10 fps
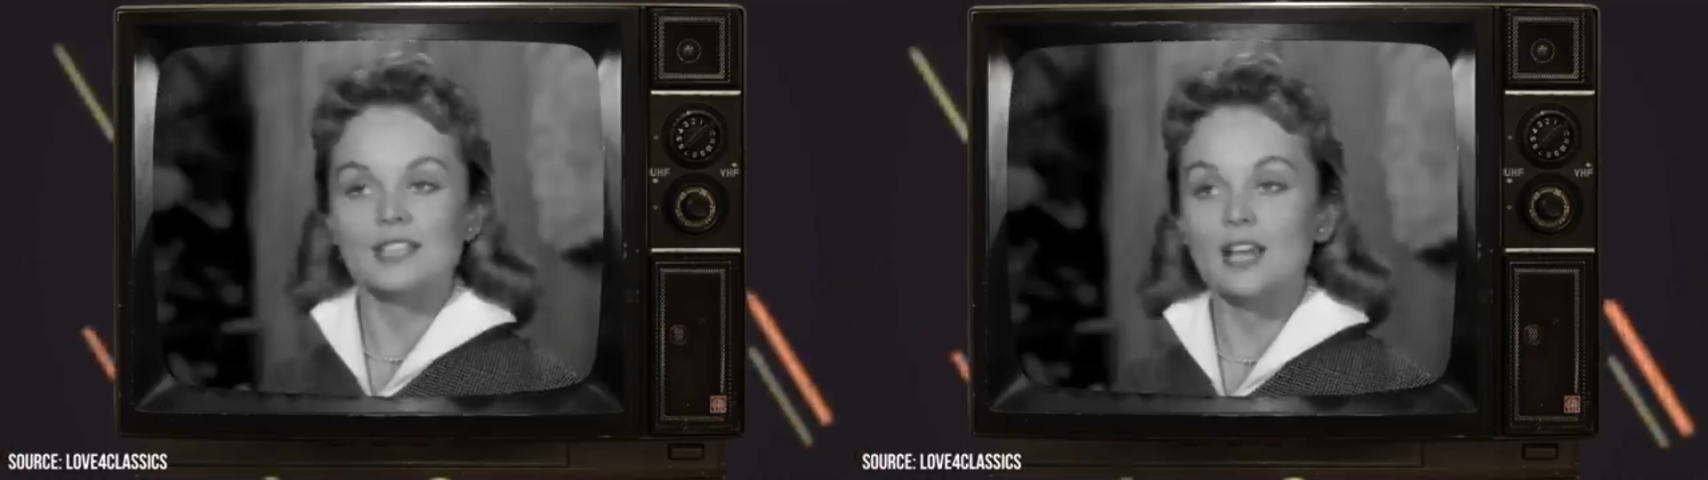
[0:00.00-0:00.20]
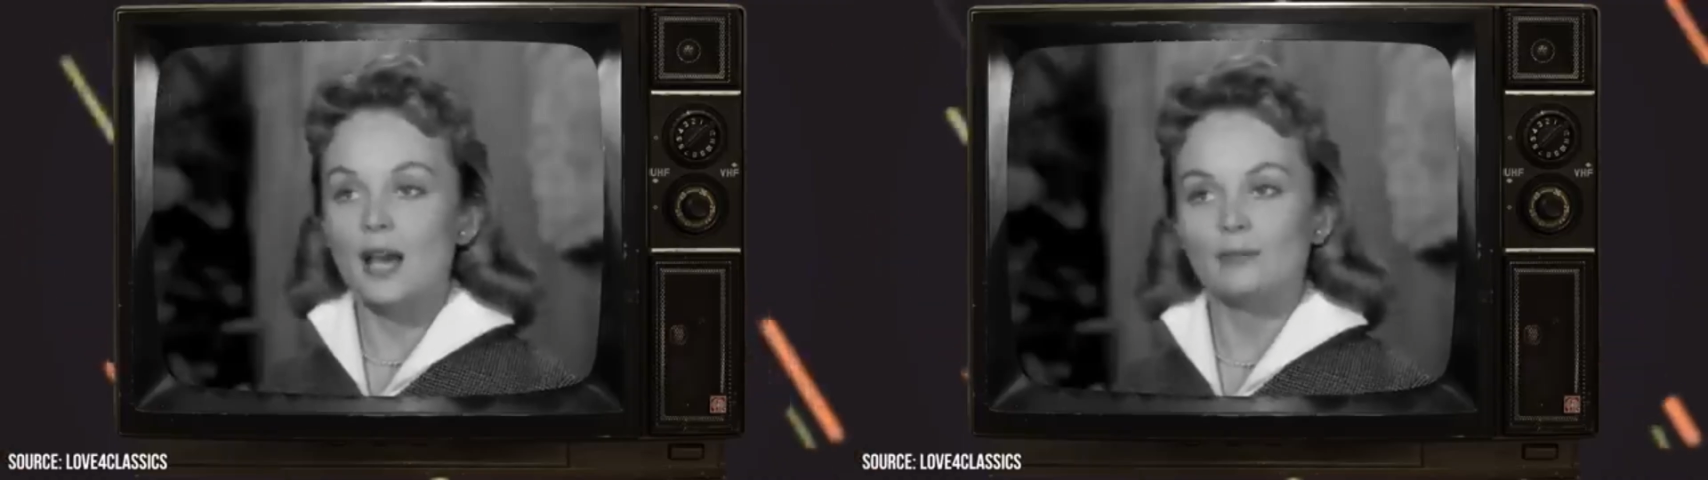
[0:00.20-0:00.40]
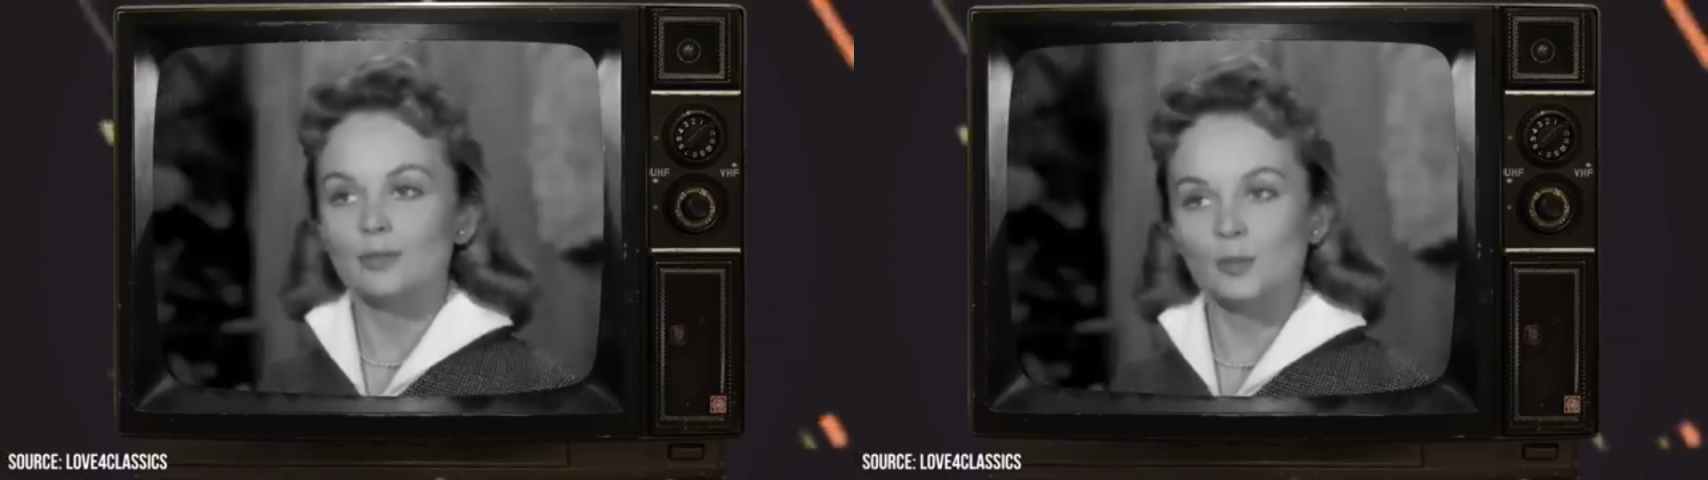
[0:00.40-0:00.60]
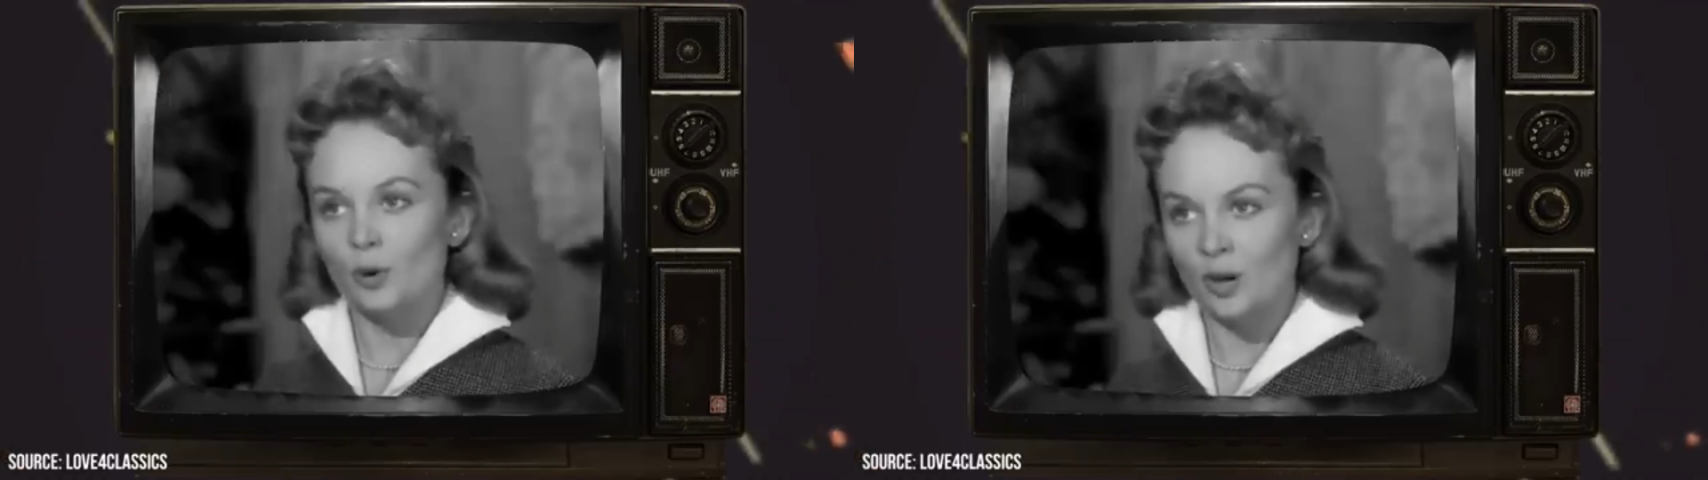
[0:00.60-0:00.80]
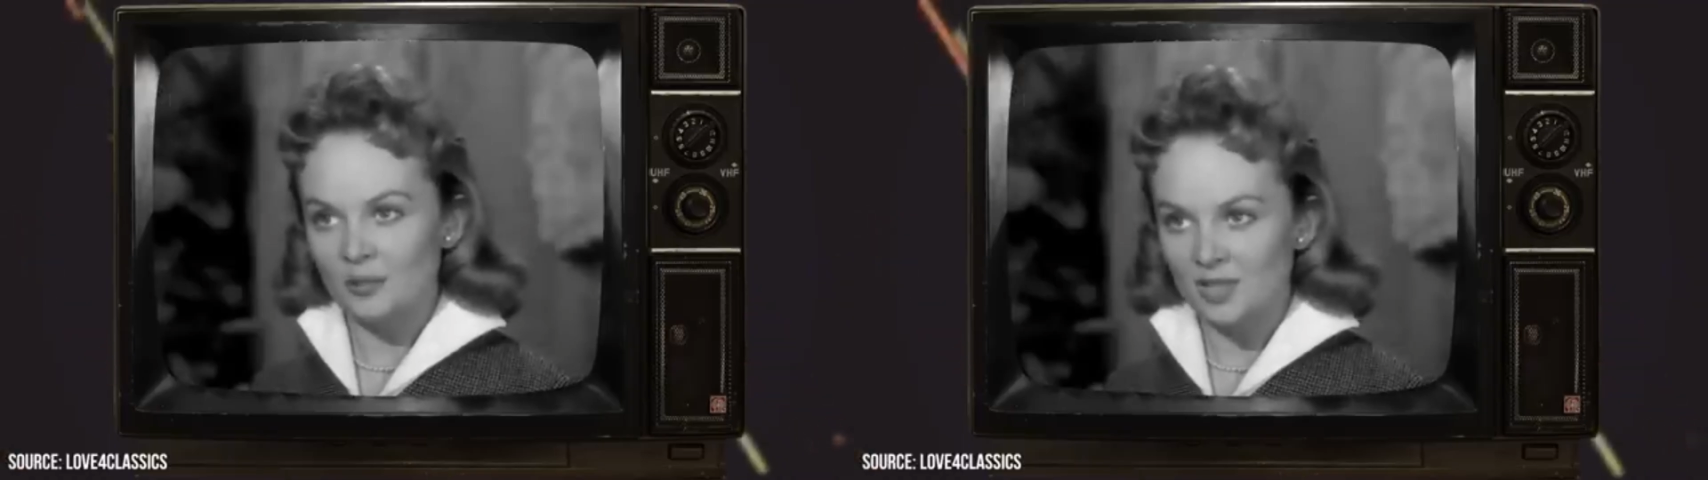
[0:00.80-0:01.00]
that reflected
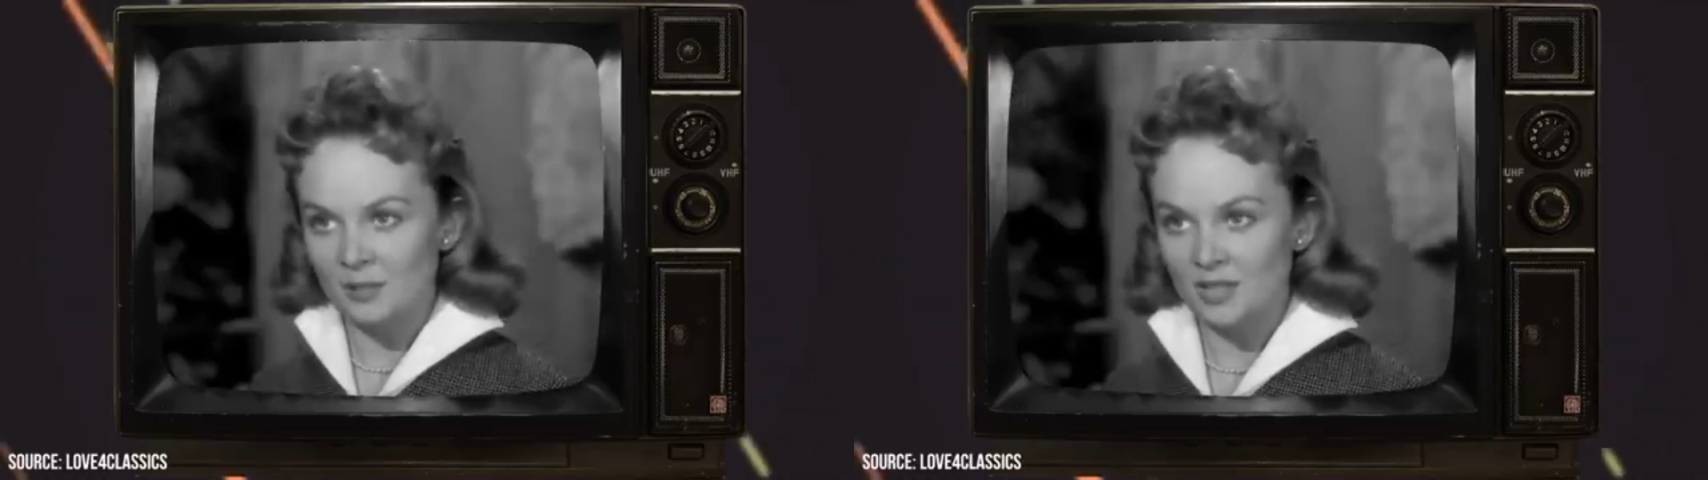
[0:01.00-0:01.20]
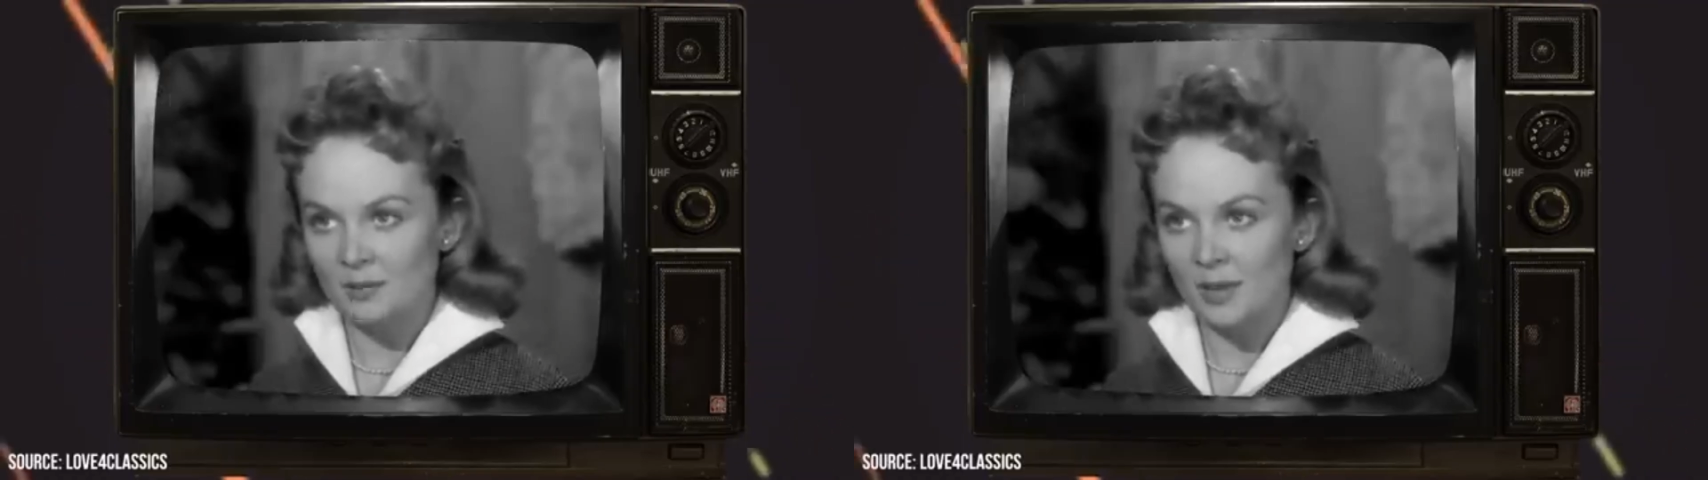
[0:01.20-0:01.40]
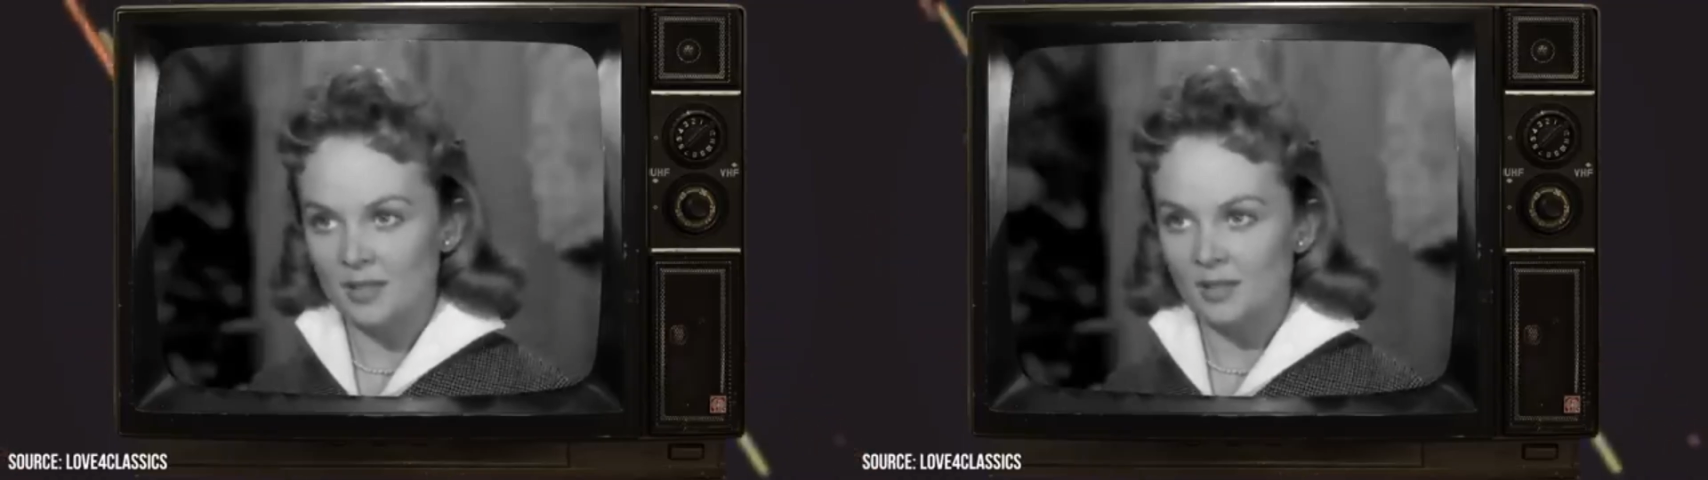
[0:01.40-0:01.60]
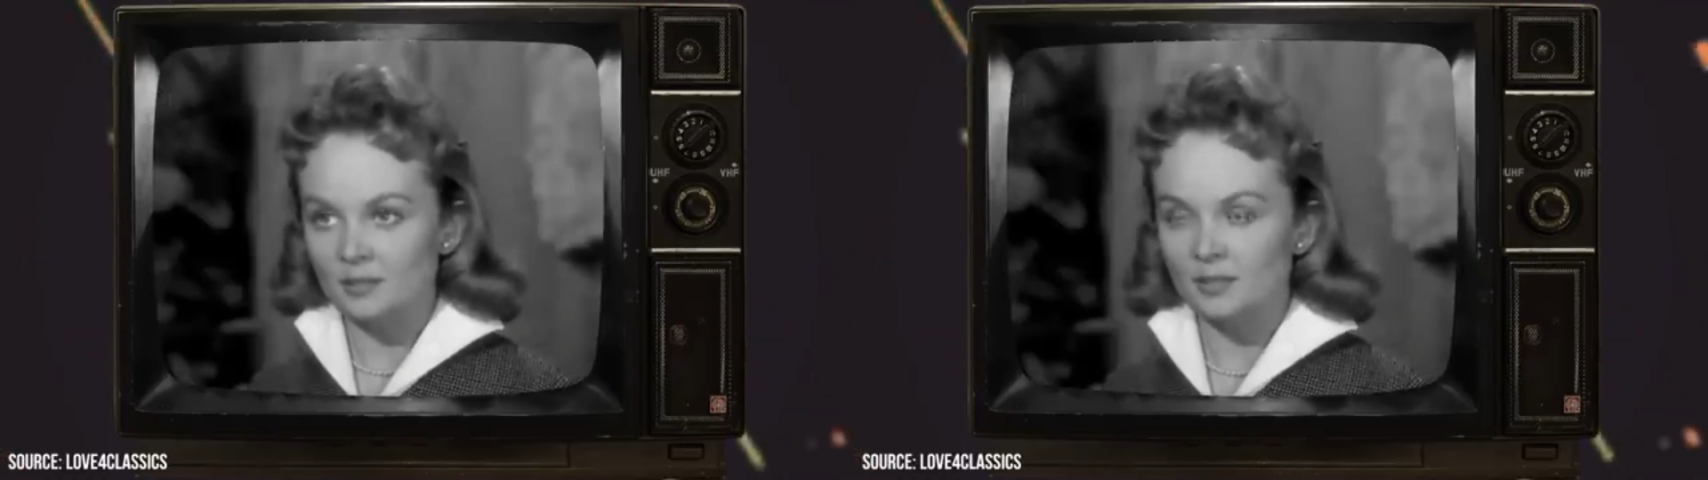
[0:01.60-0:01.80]
the deep bond between